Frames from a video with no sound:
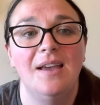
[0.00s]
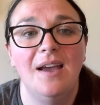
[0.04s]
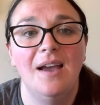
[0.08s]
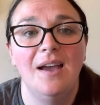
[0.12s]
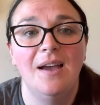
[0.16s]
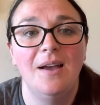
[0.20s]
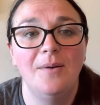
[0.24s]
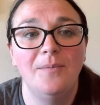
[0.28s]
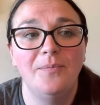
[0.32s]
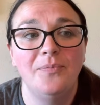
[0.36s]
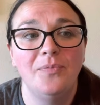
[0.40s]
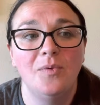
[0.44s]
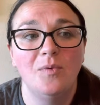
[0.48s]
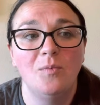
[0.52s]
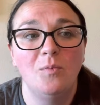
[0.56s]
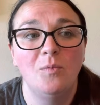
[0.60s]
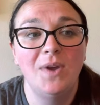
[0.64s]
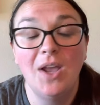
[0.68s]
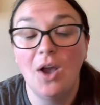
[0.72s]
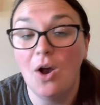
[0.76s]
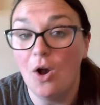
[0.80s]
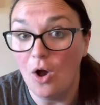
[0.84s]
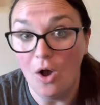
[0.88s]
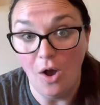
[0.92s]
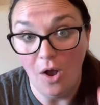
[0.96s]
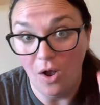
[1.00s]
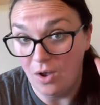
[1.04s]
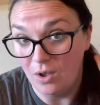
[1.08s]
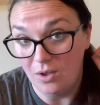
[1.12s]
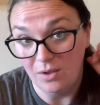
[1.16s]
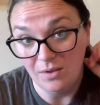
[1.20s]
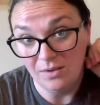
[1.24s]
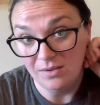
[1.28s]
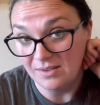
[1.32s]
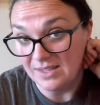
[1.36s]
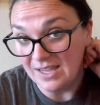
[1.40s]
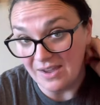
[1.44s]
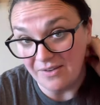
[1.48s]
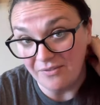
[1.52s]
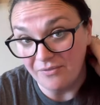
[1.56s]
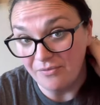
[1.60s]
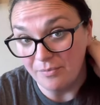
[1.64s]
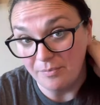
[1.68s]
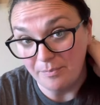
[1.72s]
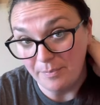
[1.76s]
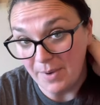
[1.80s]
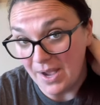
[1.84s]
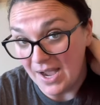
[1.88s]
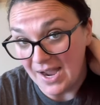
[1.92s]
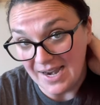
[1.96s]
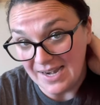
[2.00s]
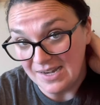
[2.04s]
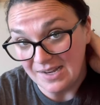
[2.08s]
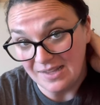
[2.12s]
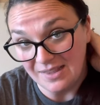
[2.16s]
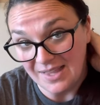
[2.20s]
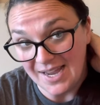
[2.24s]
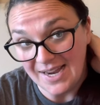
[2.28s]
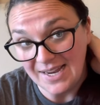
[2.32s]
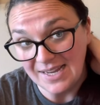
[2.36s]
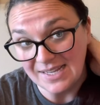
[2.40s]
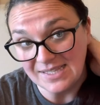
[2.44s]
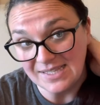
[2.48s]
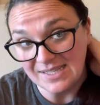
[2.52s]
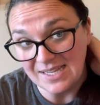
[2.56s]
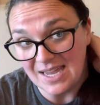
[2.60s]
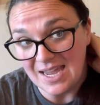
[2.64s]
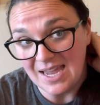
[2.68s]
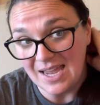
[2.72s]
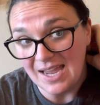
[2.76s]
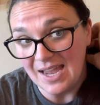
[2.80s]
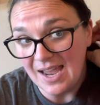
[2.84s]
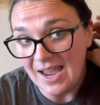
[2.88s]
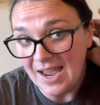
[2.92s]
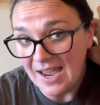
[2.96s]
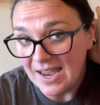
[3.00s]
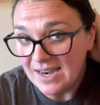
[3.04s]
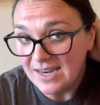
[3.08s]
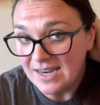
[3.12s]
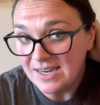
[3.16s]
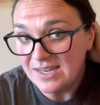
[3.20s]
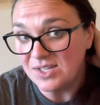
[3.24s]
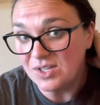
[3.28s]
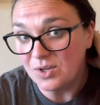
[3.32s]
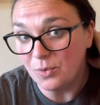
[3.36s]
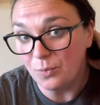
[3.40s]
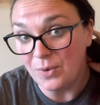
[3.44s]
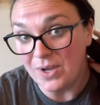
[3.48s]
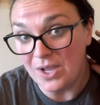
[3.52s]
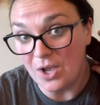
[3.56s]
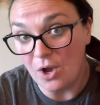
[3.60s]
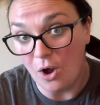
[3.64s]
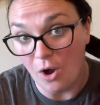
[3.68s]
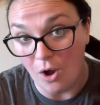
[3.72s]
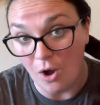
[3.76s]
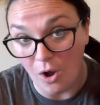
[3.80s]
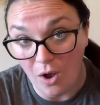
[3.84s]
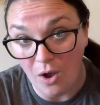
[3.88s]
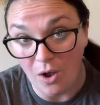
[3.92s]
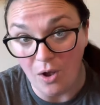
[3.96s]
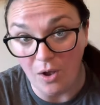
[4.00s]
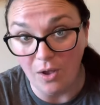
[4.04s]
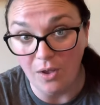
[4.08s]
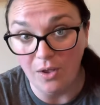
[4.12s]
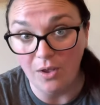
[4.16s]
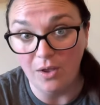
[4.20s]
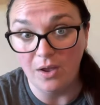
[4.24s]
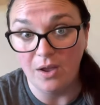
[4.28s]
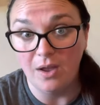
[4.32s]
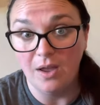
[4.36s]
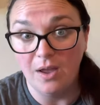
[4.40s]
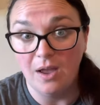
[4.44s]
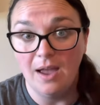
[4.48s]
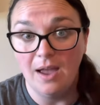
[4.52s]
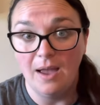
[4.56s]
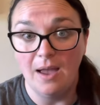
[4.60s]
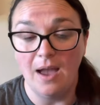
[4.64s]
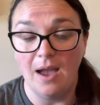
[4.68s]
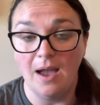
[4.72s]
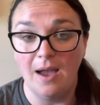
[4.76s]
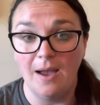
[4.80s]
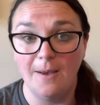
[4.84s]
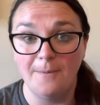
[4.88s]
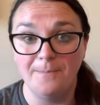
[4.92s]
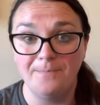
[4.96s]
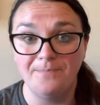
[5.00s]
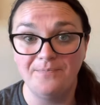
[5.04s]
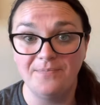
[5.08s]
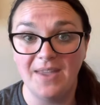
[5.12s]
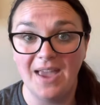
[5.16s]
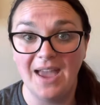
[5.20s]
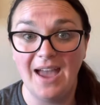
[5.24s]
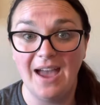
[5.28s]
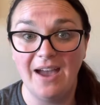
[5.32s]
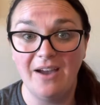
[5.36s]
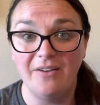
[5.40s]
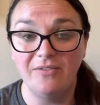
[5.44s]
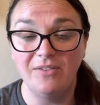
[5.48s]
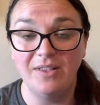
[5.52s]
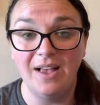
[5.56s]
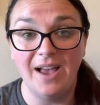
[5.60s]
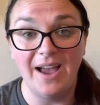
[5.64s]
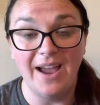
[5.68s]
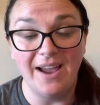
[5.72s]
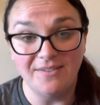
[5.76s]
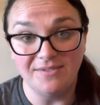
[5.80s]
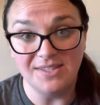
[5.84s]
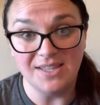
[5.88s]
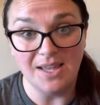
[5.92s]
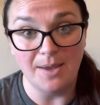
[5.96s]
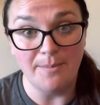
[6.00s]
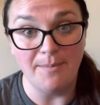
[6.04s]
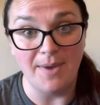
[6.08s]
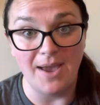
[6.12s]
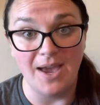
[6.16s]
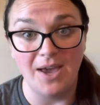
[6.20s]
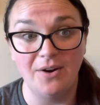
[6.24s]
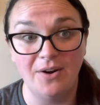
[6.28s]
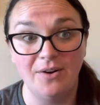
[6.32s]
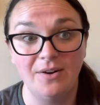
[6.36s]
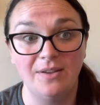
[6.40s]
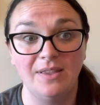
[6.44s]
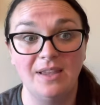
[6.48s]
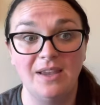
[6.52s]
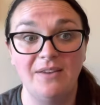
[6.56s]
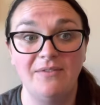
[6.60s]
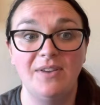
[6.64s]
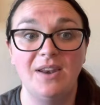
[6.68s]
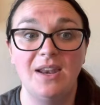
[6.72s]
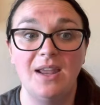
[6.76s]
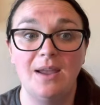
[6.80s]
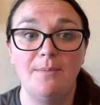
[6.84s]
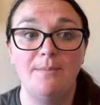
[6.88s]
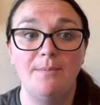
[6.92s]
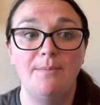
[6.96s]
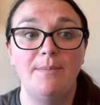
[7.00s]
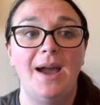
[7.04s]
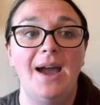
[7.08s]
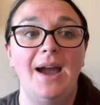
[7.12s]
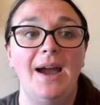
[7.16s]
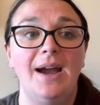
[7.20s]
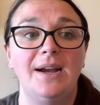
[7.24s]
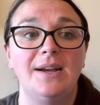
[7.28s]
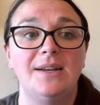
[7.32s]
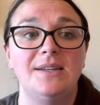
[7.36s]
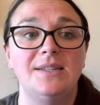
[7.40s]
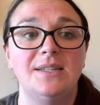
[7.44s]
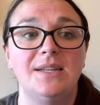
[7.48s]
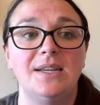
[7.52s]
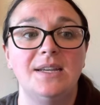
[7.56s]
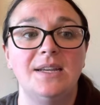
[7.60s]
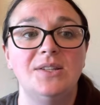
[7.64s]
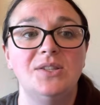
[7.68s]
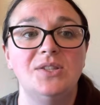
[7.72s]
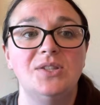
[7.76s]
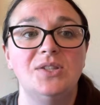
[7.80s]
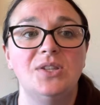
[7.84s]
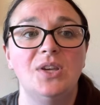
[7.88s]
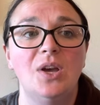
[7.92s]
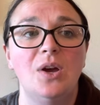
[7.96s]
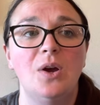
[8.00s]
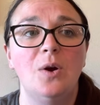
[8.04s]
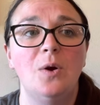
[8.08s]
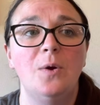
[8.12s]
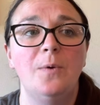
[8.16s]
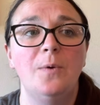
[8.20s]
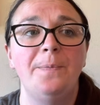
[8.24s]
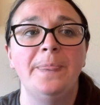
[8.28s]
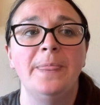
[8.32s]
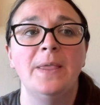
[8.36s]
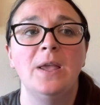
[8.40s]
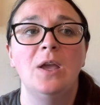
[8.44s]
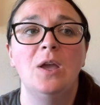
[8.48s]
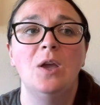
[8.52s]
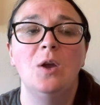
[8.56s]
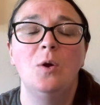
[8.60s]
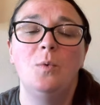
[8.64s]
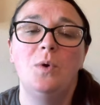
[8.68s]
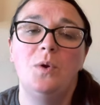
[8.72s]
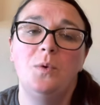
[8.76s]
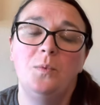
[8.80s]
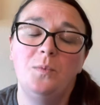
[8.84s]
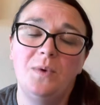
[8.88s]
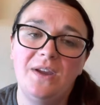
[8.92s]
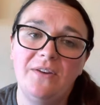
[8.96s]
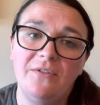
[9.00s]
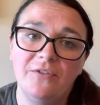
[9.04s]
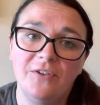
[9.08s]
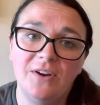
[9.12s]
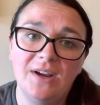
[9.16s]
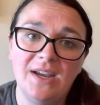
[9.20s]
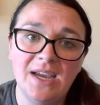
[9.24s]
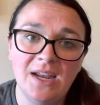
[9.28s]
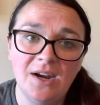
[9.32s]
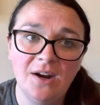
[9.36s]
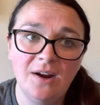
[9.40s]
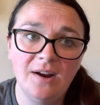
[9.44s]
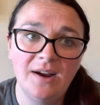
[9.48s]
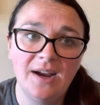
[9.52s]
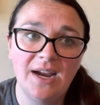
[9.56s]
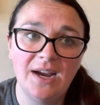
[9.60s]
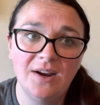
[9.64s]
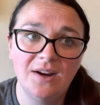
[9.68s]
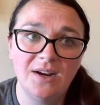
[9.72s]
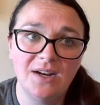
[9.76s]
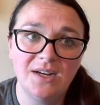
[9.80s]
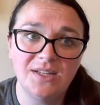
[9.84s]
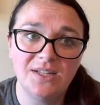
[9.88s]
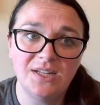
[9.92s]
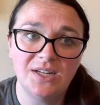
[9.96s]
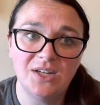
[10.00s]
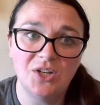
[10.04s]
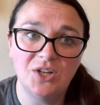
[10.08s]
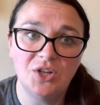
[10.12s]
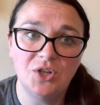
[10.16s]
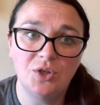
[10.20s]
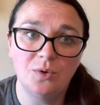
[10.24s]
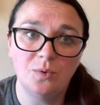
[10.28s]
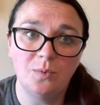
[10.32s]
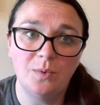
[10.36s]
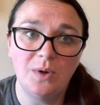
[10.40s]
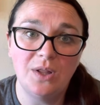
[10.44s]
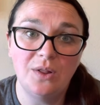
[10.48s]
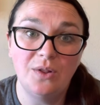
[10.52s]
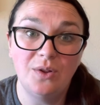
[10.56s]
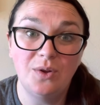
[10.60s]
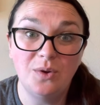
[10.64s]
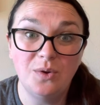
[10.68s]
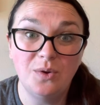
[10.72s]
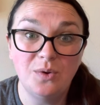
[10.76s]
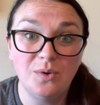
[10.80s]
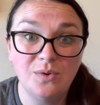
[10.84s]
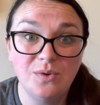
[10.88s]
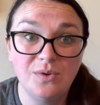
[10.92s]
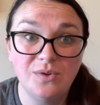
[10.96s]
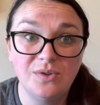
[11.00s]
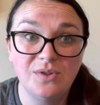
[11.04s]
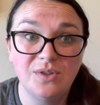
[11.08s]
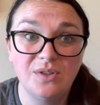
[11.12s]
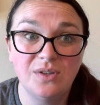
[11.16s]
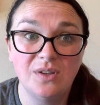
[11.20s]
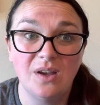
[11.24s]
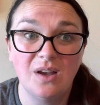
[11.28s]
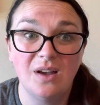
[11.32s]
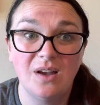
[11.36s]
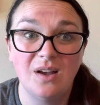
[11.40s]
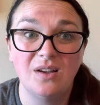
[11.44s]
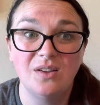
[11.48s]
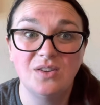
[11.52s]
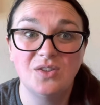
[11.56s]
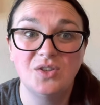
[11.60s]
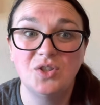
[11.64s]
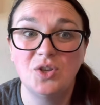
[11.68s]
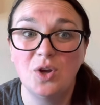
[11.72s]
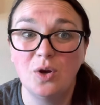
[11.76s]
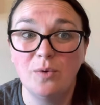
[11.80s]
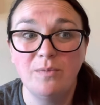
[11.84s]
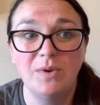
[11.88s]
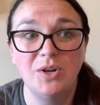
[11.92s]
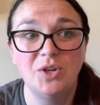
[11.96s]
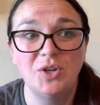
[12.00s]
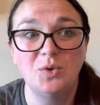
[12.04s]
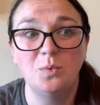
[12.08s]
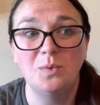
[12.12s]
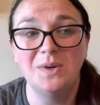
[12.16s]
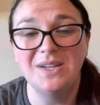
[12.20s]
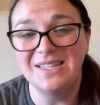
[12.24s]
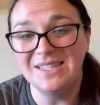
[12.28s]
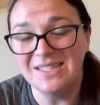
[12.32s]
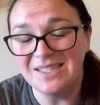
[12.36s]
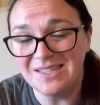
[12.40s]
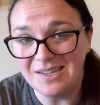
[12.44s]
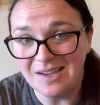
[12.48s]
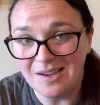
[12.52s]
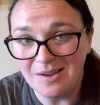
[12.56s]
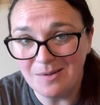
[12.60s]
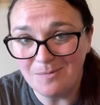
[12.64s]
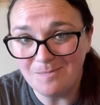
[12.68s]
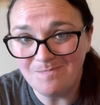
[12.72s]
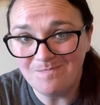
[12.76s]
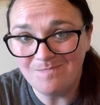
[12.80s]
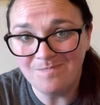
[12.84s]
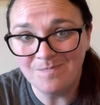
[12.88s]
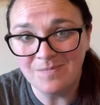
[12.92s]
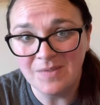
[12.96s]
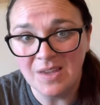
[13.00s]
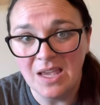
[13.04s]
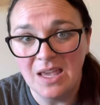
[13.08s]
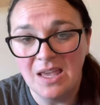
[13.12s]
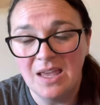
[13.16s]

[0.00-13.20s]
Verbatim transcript: Um, we all leave behind a legacy, and we all um, have lives that matter and leave an impact. And so when we forget our heritage, we lose so much wisdom.